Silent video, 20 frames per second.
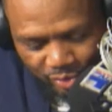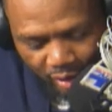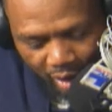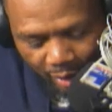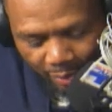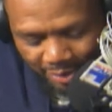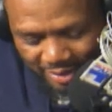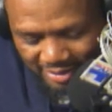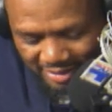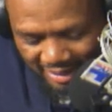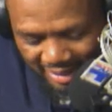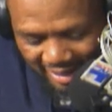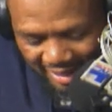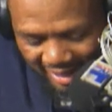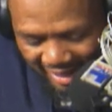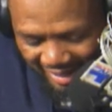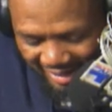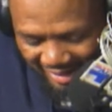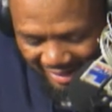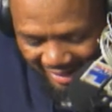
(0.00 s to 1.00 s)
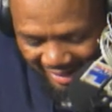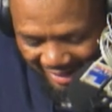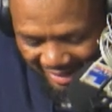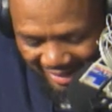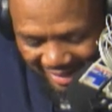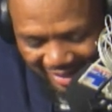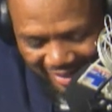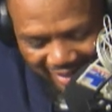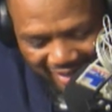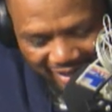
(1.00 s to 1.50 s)
always say that,
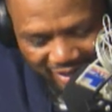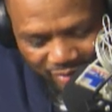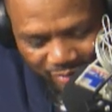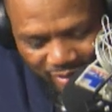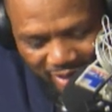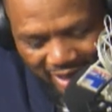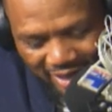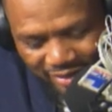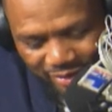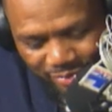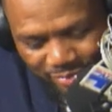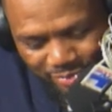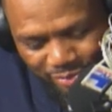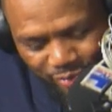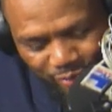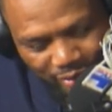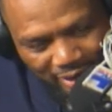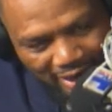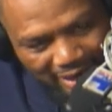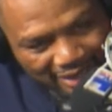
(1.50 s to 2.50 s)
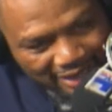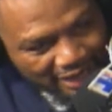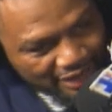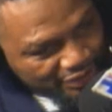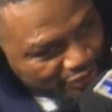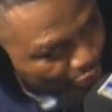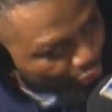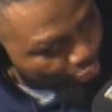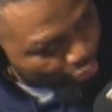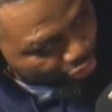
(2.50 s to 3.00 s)
and you got you and I
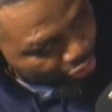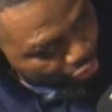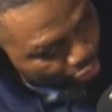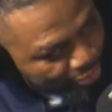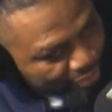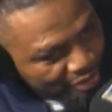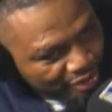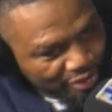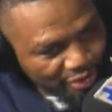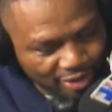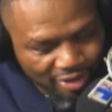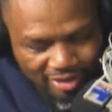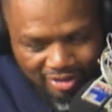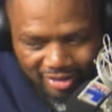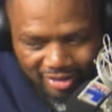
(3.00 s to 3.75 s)
got your old Cuban girl.